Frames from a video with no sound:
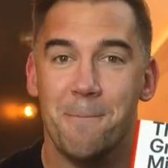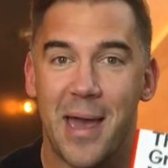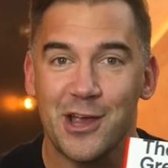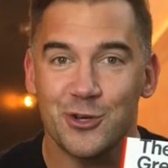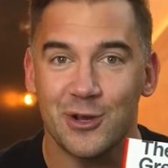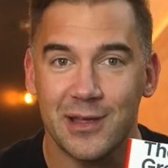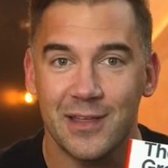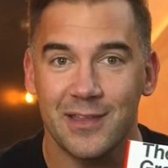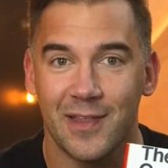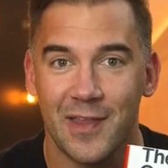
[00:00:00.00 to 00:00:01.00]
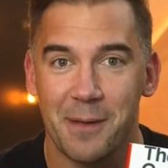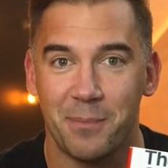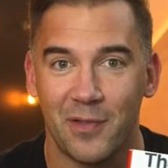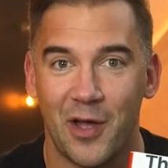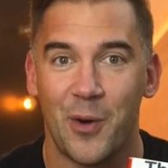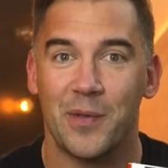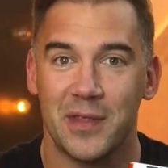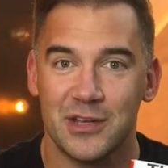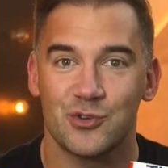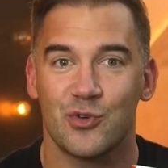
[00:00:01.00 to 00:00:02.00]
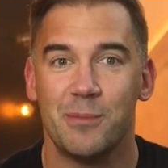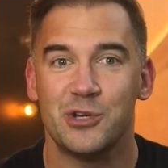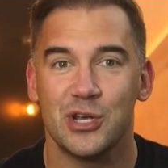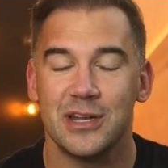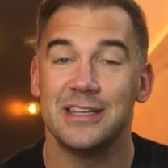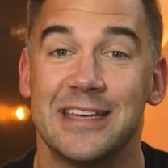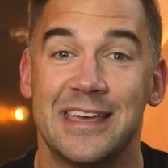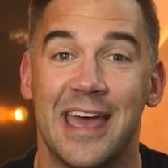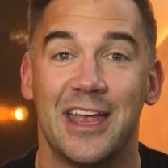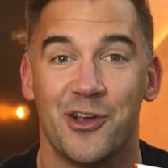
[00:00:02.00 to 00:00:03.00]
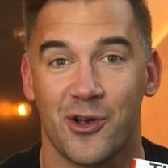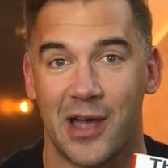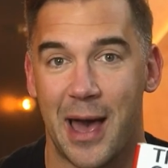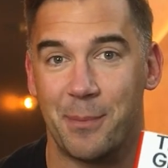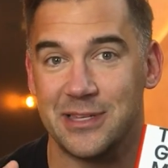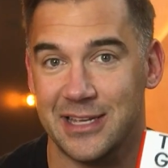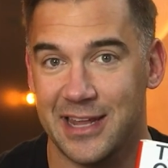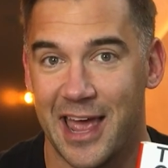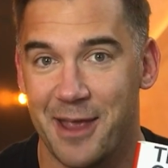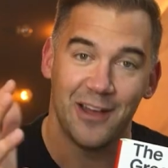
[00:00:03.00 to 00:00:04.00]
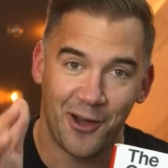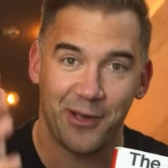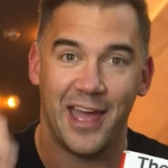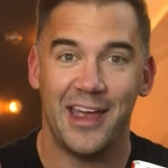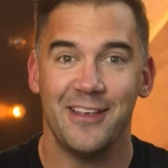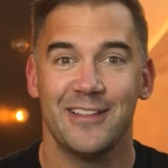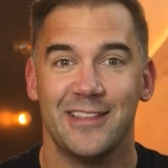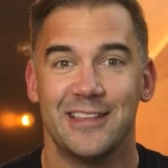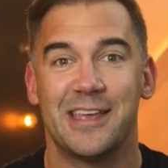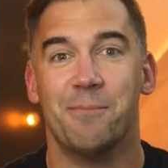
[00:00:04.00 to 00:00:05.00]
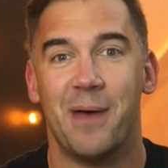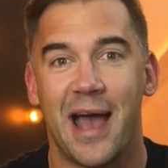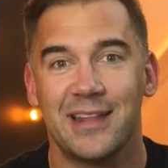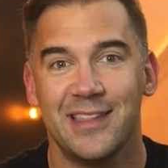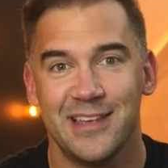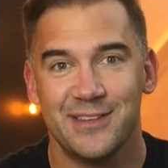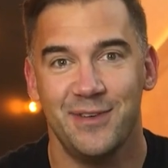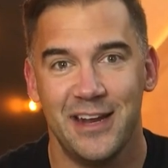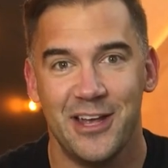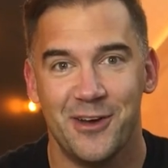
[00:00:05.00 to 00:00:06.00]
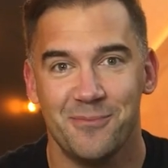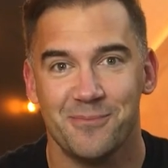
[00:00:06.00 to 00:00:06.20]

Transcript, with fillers: Make sure to click the link below in the description to get your copy today. Okay, let's get back to this video.